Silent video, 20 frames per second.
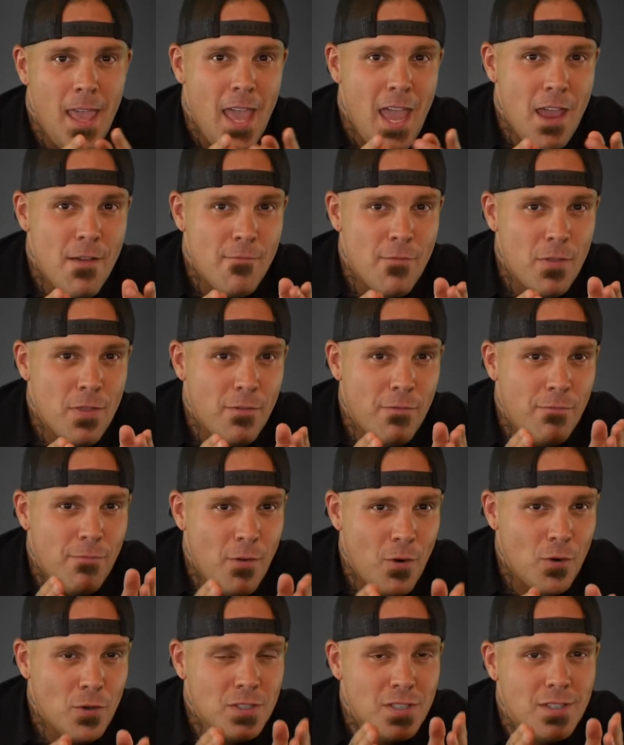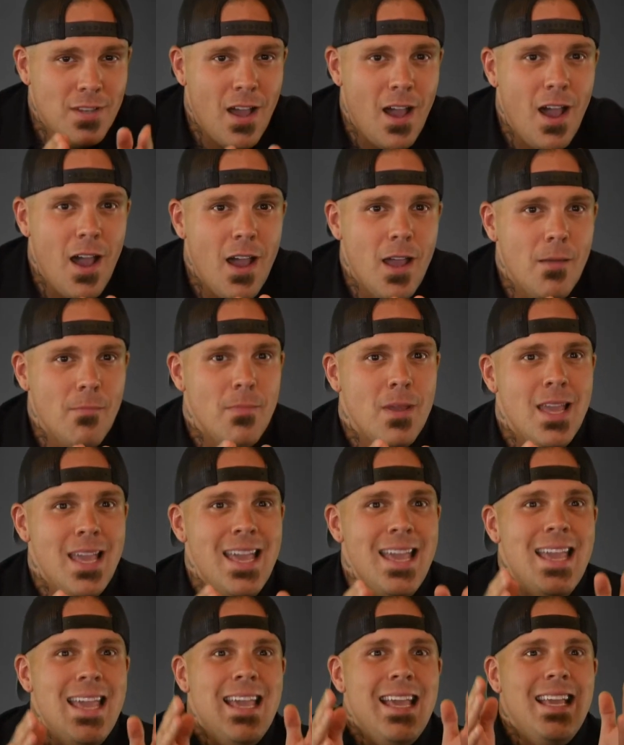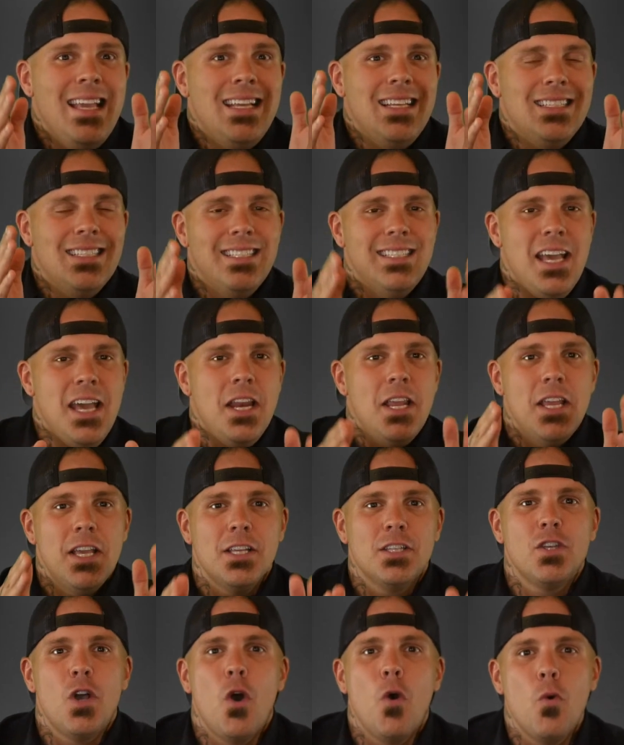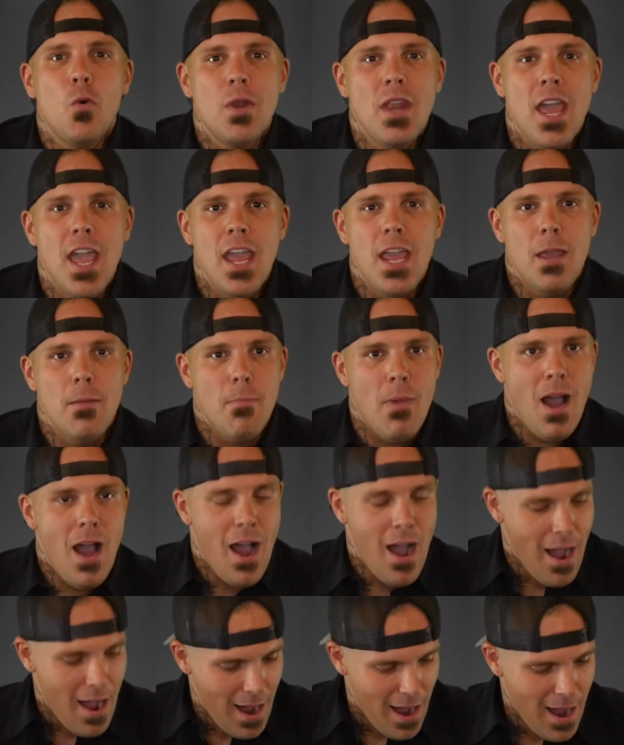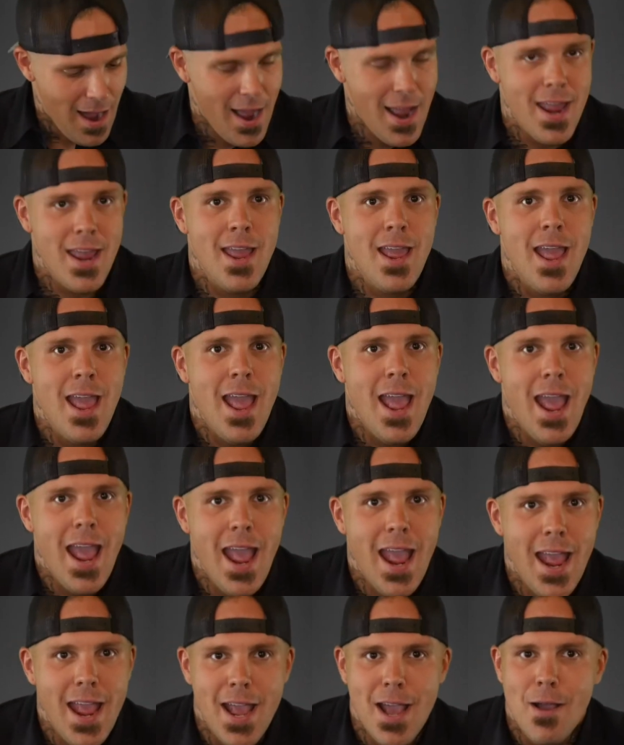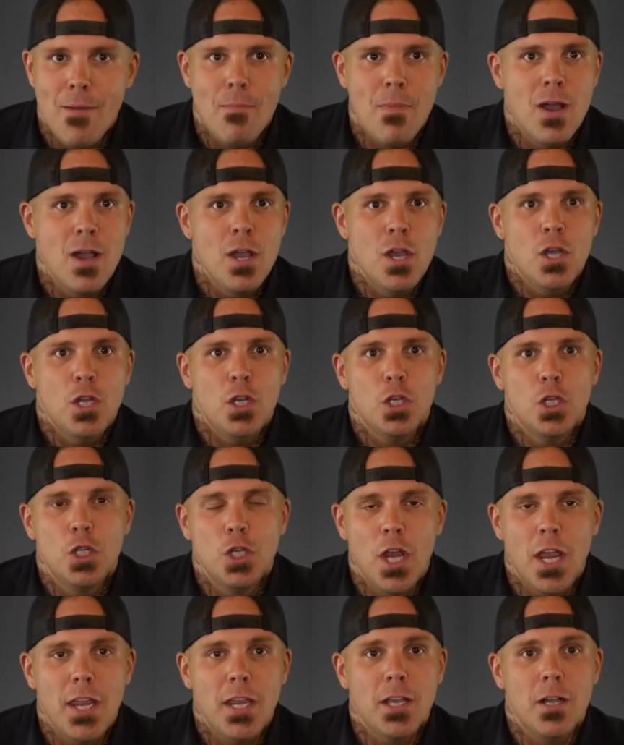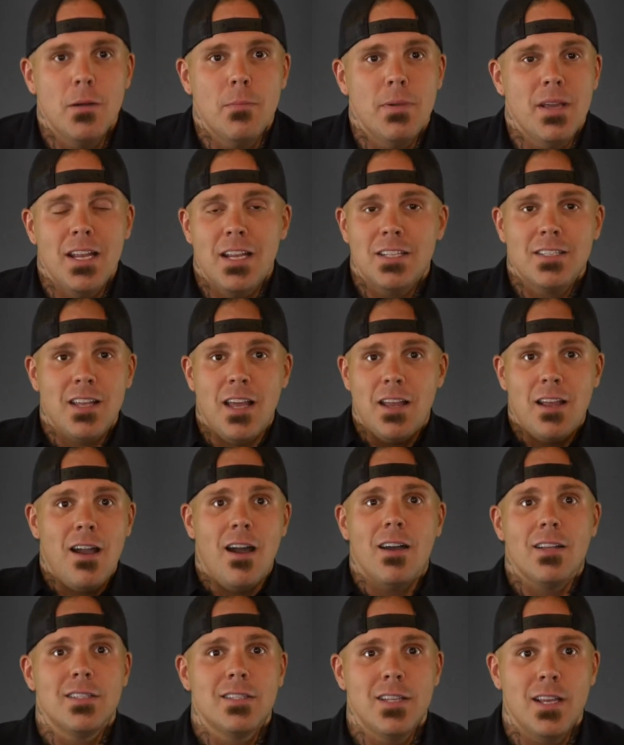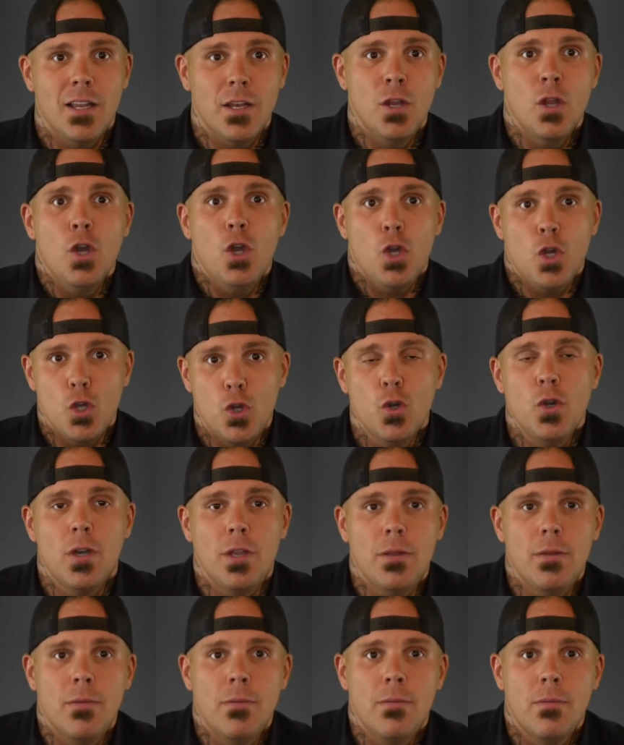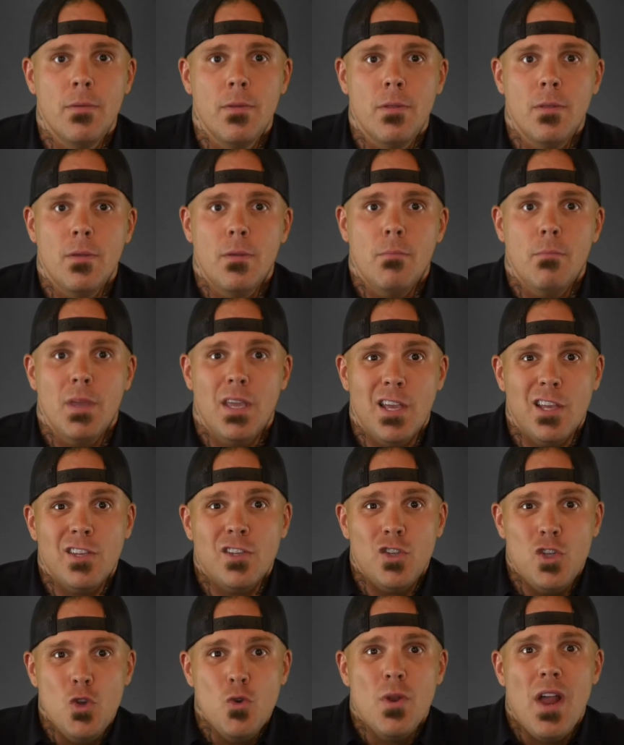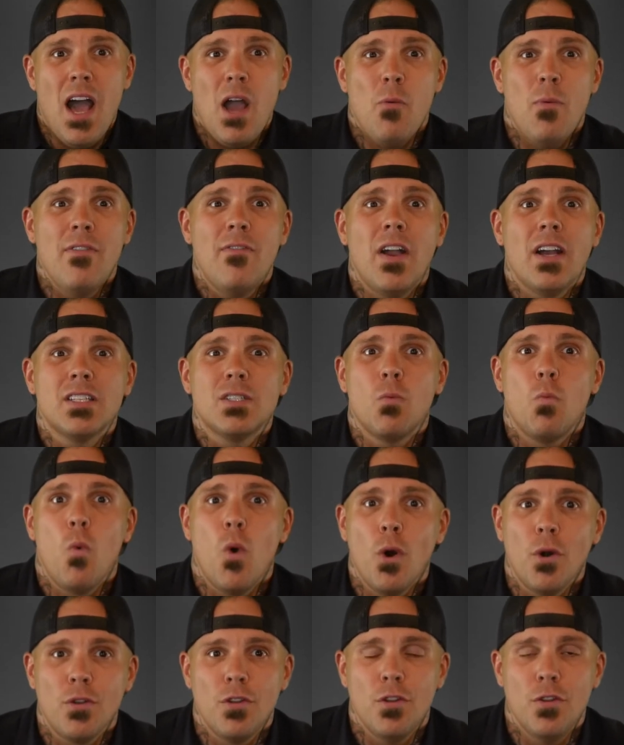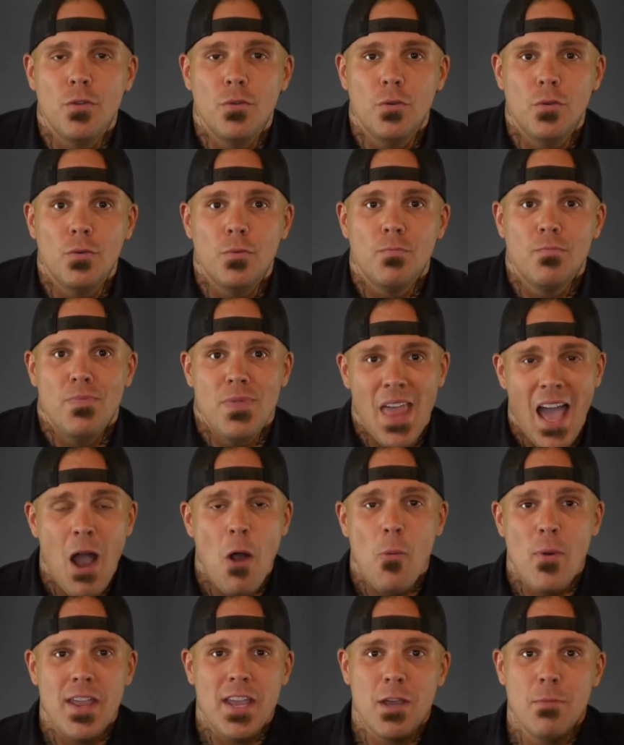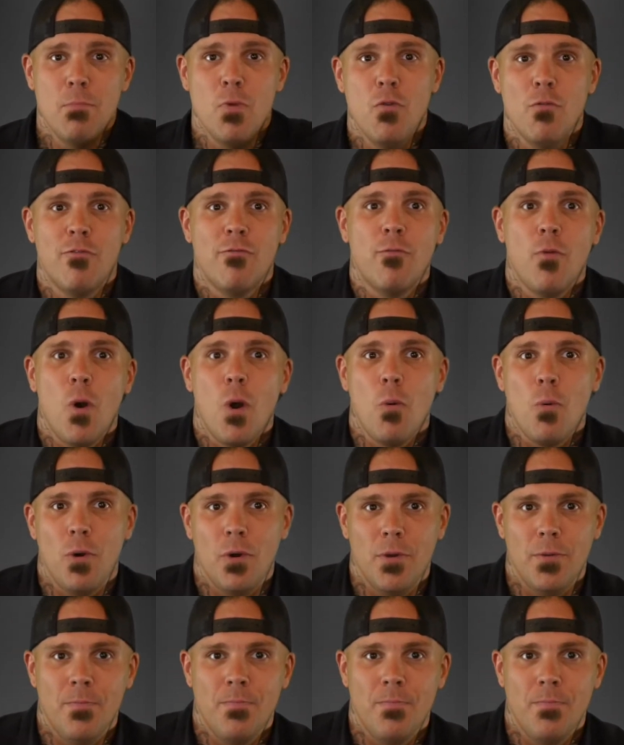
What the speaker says: And for the first time, he said his own name. I am Jacob. And it's like God said, good, because you and I, we've got some work to do. Now we can move forward.